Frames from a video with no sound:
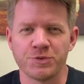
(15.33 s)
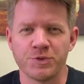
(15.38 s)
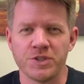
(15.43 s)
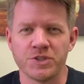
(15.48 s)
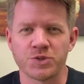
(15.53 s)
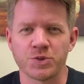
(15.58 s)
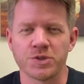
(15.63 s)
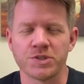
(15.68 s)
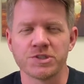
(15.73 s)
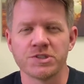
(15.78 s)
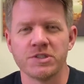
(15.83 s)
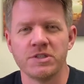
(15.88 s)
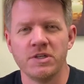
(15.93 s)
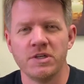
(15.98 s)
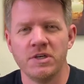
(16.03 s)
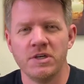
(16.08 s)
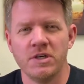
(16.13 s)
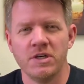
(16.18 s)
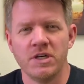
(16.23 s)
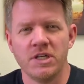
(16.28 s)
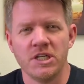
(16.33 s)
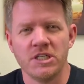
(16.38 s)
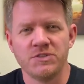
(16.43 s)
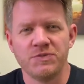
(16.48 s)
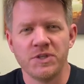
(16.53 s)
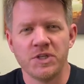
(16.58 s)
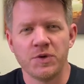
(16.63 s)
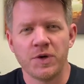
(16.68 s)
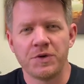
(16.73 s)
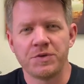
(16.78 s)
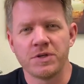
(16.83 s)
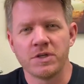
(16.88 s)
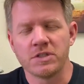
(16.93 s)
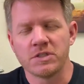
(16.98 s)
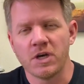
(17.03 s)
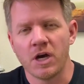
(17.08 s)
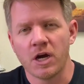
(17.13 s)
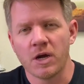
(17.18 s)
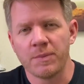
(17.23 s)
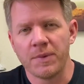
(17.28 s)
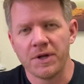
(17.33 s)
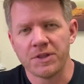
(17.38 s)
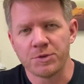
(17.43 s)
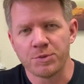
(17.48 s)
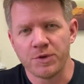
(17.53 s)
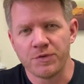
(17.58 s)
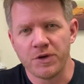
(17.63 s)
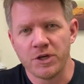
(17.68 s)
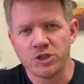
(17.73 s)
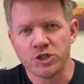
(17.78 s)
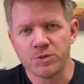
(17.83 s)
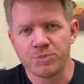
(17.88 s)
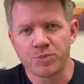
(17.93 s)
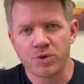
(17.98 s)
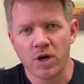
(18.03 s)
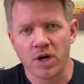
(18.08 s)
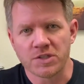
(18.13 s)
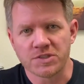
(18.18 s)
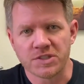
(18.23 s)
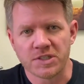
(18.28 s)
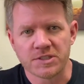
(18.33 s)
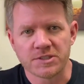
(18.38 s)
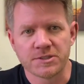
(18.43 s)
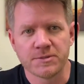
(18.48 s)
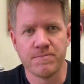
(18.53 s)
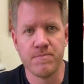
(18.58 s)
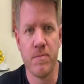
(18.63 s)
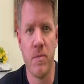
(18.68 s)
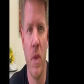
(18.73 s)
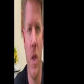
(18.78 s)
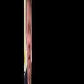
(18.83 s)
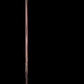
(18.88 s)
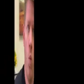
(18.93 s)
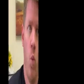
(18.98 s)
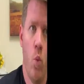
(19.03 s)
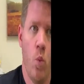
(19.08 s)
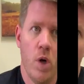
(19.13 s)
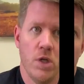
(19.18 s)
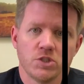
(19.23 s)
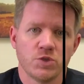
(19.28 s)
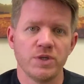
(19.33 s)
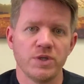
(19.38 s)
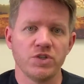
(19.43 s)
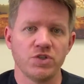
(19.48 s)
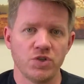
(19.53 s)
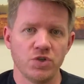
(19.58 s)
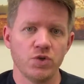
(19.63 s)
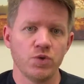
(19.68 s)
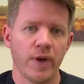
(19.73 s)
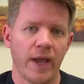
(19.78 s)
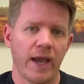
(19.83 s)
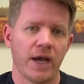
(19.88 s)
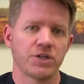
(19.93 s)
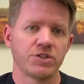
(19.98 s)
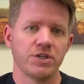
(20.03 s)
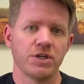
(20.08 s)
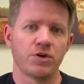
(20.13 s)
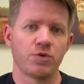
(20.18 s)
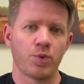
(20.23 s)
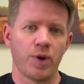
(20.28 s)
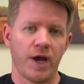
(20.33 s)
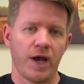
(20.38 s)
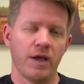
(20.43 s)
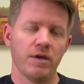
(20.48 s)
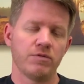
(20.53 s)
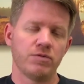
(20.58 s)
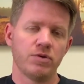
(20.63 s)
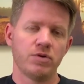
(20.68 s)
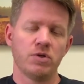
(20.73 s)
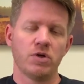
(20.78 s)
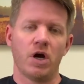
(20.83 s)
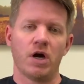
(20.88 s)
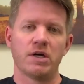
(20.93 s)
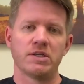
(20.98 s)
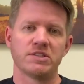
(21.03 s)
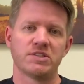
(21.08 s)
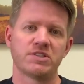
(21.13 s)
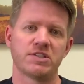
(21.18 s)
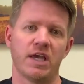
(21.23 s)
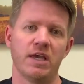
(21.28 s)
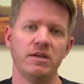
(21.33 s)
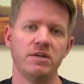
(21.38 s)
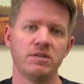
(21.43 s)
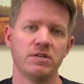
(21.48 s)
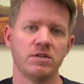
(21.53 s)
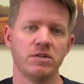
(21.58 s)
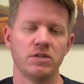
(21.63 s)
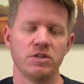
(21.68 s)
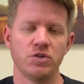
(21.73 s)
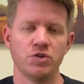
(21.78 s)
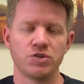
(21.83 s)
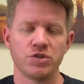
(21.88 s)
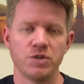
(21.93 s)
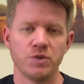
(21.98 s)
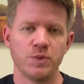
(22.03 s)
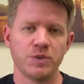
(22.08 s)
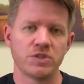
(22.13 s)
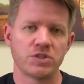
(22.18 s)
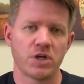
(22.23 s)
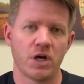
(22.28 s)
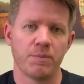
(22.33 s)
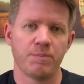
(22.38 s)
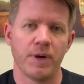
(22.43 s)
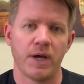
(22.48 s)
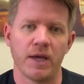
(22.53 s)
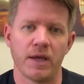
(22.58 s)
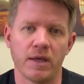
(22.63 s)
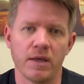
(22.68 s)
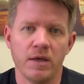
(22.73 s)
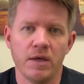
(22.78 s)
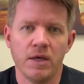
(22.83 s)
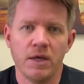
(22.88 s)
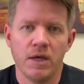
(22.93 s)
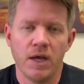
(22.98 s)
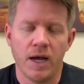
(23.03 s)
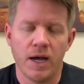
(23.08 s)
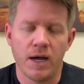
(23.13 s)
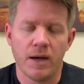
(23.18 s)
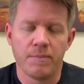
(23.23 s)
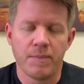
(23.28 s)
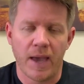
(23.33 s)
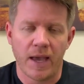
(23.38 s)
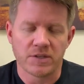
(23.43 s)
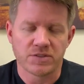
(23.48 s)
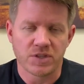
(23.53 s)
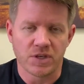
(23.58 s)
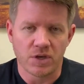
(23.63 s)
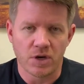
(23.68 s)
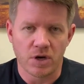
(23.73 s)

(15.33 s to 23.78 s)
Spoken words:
resource. In this video, I wanted to talk about the refinishing process. Once we do actually arrive on site, usually we start by masking